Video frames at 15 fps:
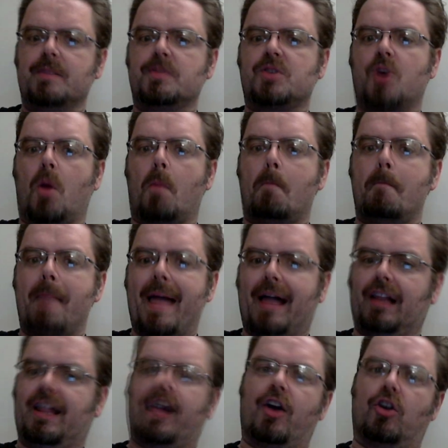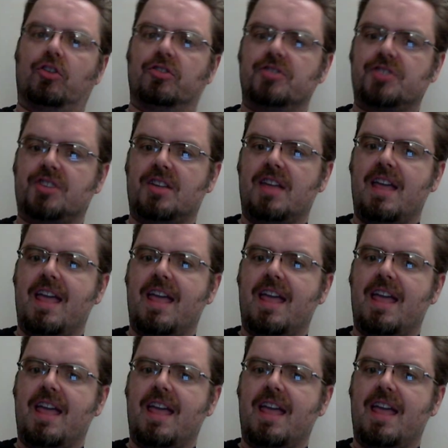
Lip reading: absorb metal ions